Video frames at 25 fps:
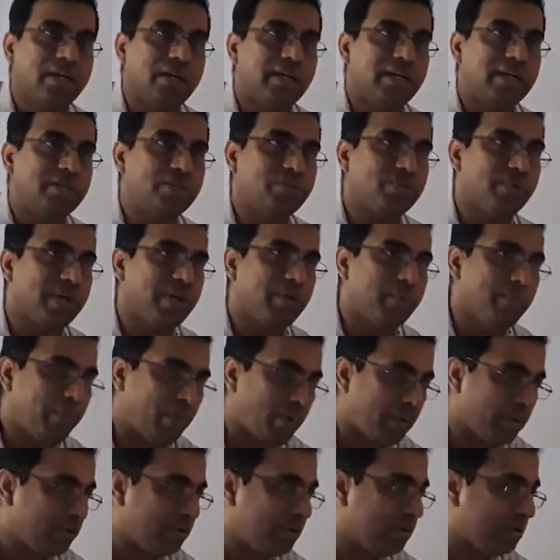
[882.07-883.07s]
It's very
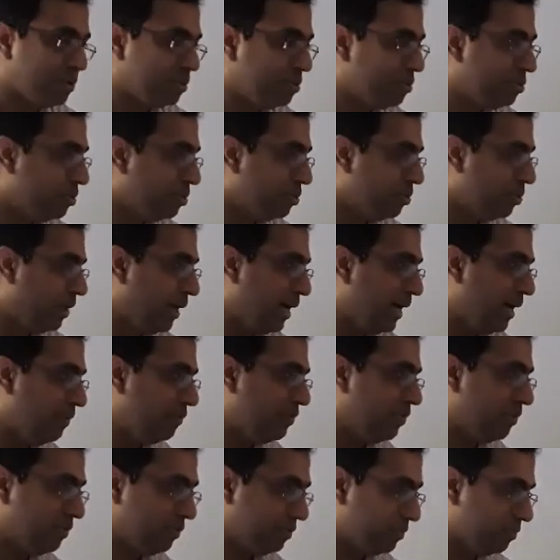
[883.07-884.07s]
important to have
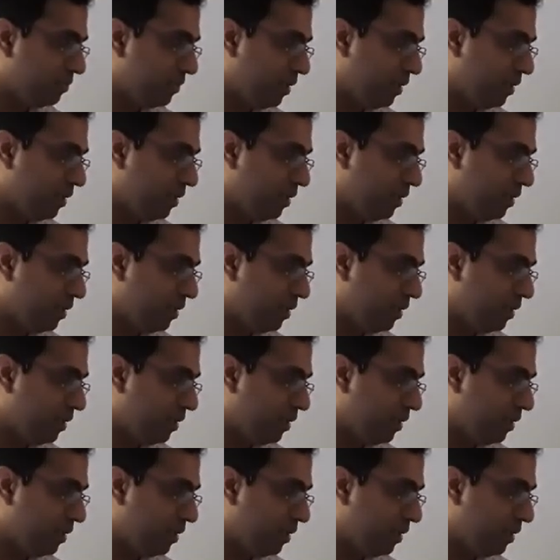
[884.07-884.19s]
the